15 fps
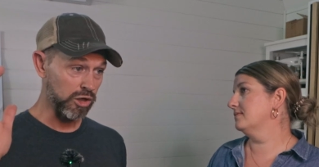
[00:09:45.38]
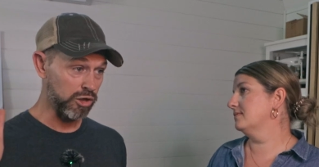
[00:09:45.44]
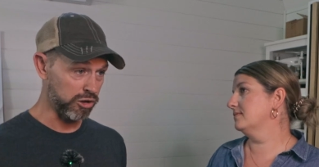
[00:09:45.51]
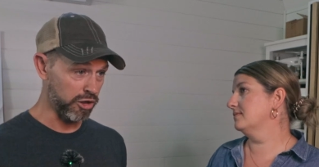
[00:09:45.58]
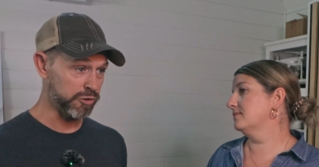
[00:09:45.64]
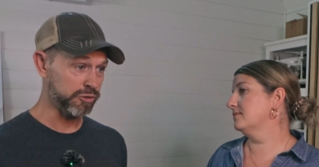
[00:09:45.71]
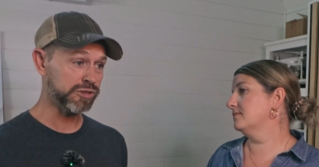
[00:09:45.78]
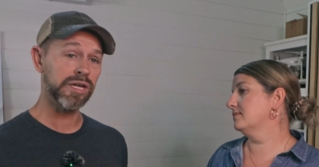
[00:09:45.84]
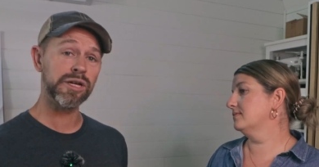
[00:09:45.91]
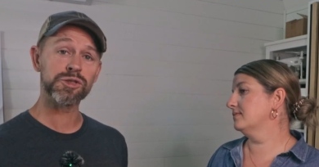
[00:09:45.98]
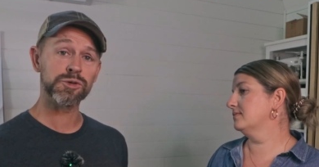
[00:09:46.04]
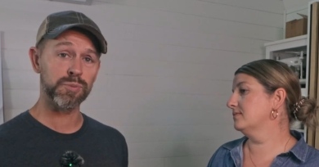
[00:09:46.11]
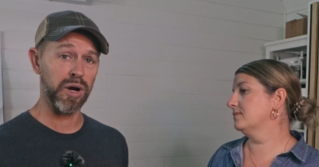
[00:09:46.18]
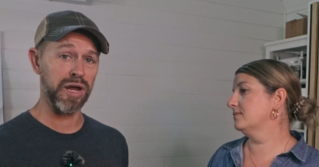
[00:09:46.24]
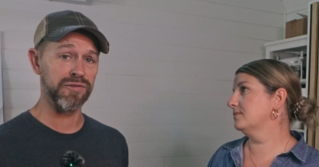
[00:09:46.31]
Speaker 1: closed cell
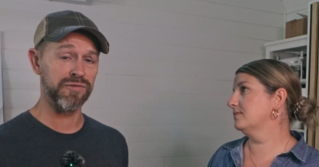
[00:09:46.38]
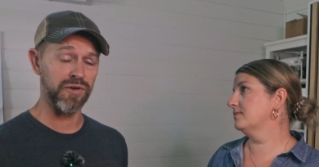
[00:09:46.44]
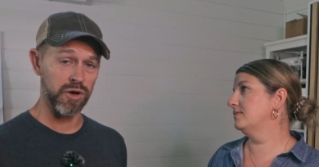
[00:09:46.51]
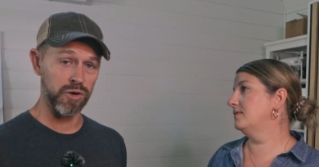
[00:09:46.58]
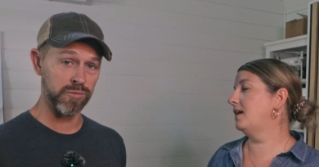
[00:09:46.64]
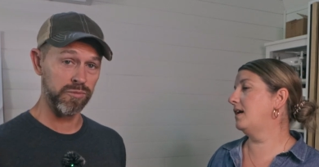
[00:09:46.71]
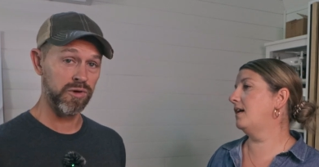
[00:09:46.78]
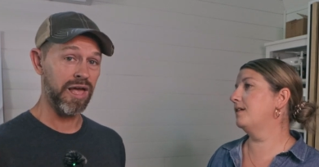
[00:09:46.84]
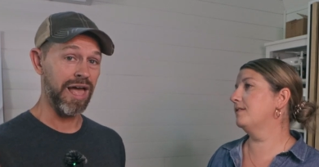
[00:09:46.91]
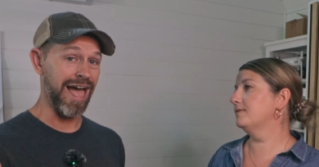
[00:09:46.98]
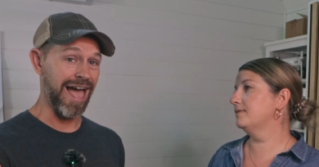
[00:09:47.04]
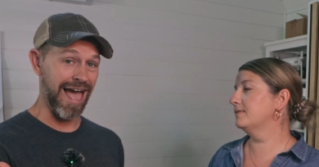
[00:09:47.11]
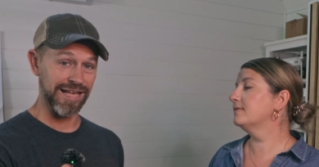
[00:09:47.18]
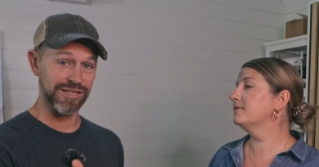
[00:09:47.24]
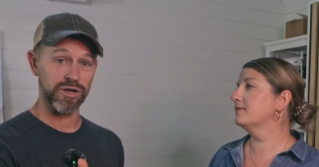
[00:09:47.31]
spray foam yeah.
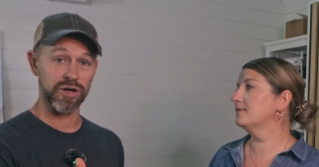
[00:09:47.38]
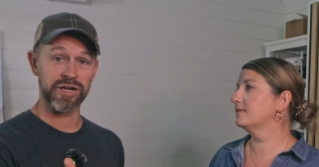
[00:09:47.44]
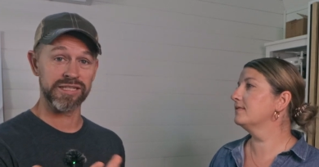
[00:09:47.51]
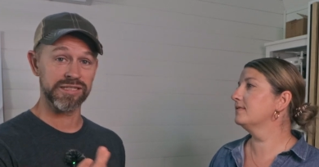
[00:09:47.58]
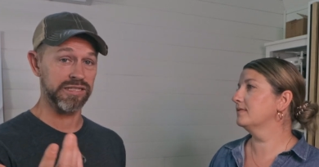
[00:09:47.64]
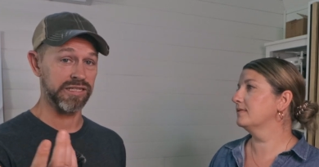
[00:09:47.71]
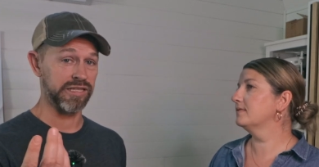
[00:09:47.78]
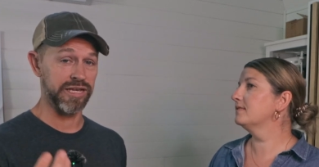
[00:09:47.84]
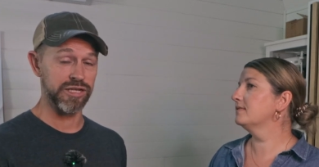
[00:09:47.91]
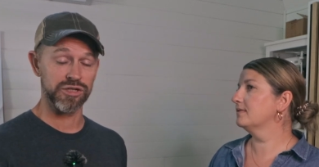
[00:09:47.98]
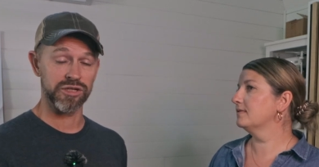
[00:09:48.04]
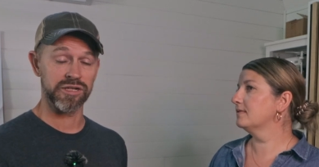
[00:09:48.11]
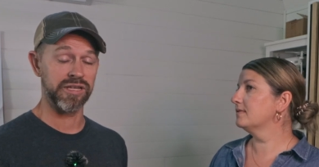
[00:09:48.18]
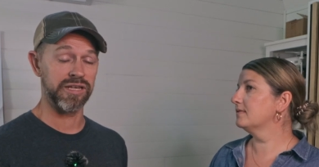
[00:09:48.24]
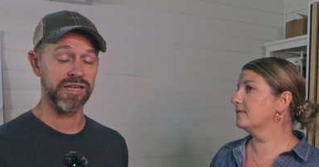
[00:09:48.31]
as our
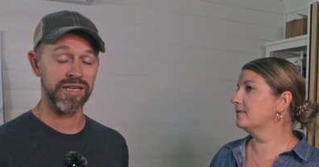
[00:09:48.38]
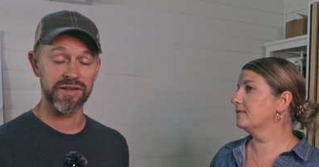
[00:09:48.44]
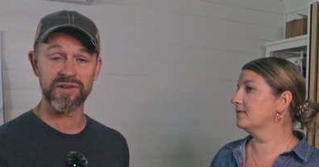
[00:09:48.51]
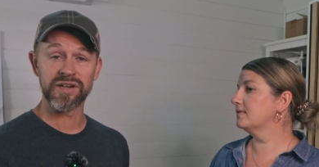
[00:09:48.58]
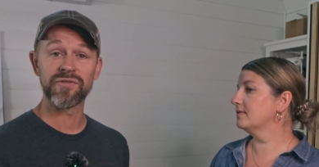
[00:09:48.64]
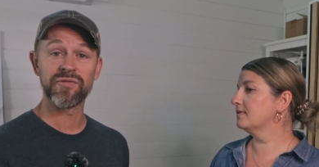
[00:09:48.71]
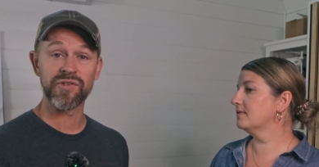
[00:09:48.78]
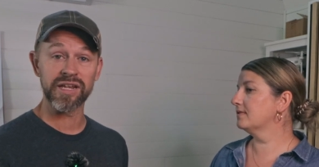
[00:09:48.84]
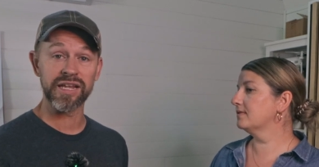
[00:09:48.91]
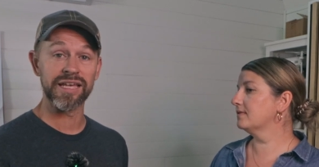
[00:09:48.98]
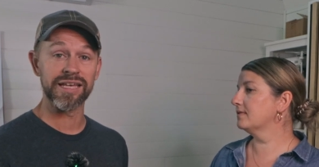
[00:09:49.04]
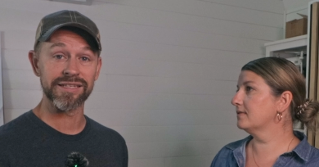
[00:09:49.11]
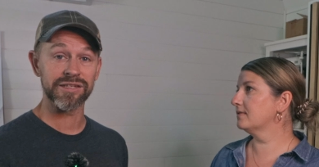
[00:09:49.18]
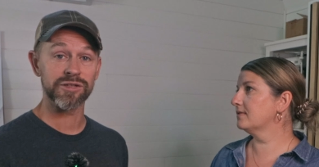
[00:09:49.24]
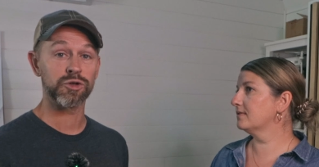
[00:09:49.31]
insulation, even if it
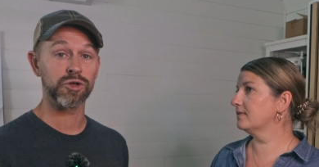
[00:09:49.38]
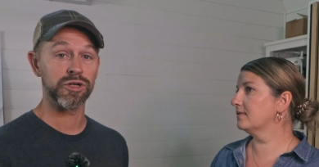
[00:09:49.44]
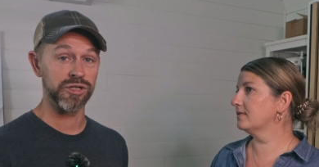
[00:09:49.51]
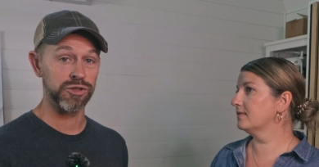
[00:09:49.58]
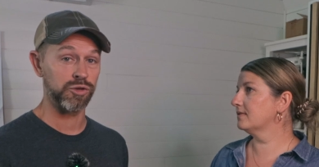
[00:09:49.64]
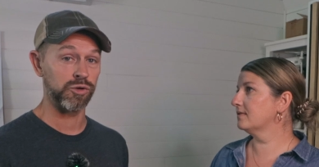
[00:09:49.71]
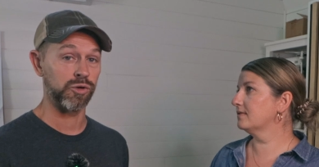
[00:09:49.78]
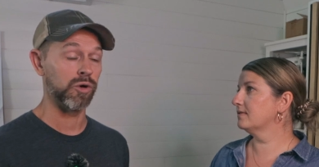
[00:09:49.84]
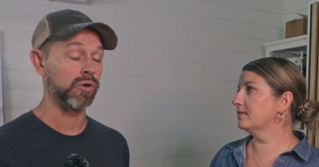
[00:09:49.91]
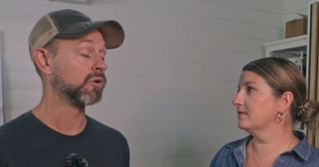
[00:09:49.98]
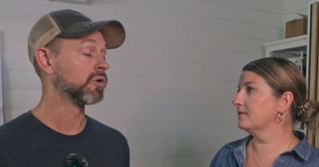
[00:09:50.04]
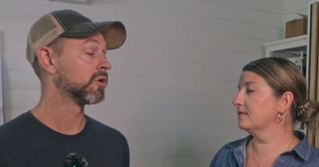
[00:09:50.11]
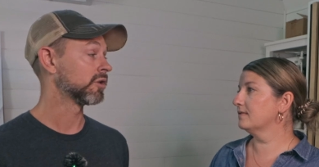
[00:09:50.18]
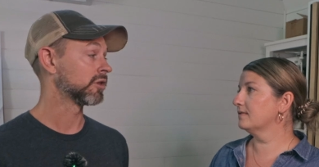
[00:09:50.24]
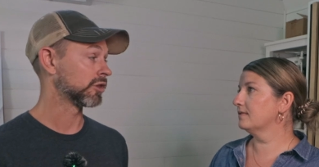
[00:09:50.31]
is a
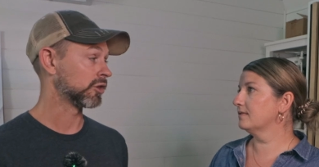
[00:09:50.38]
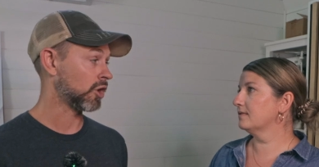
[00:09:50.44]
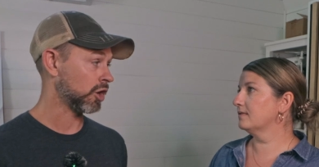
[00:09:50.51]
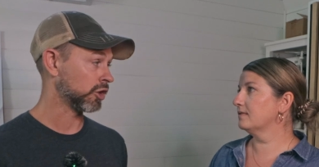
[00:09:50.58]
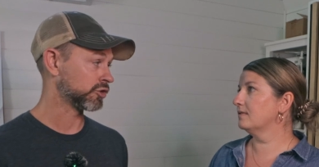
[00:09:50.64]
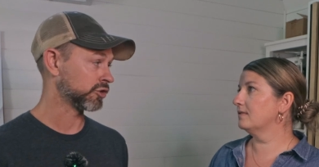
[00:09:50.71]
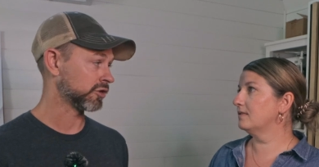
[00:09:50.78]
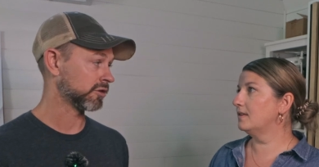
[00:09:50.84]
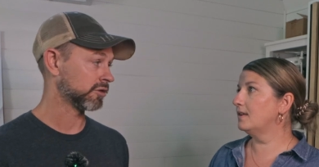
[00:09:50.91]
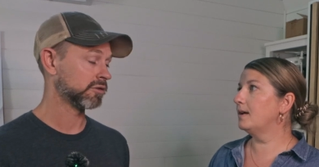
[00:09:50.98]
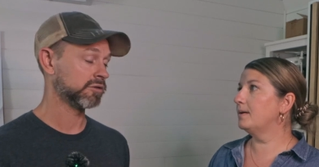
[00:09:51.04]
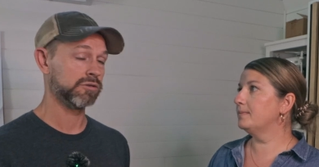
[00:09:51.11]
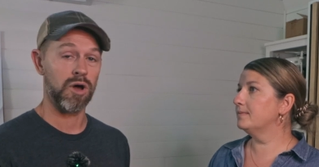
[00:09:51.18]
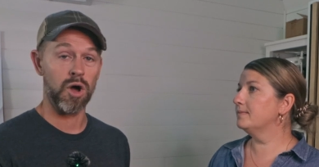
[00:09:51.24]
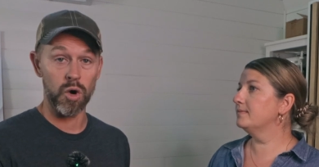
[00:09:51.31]
traditional larger
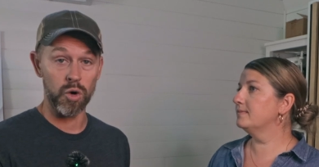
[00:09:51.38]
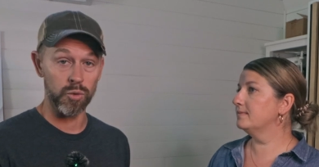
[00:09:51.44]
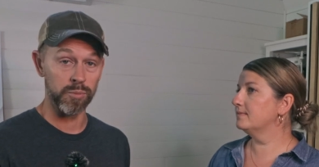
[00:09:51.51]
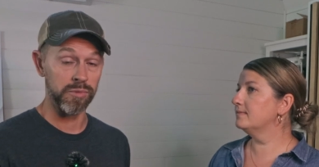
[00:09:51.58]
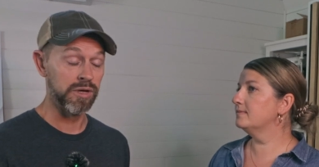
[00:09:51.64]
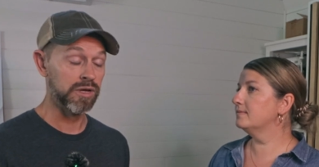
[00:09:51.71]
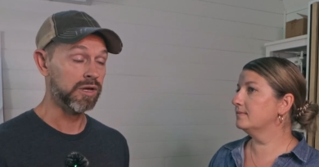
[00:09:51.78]
yeah. home.